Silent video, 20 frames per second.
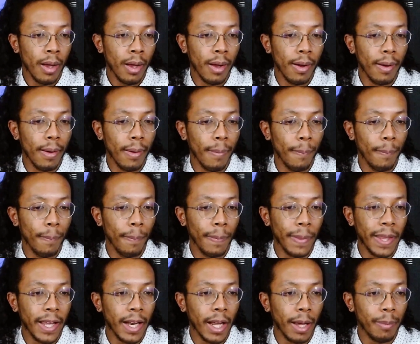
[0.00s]
And
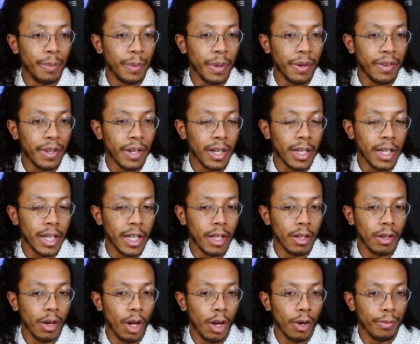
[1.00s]
I'm definitely
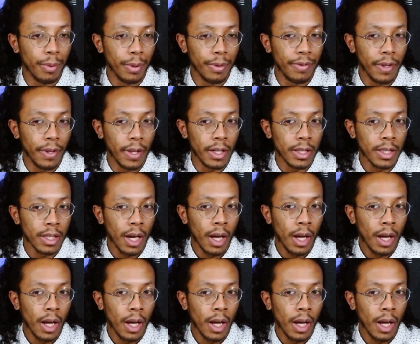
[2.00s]
in love with it.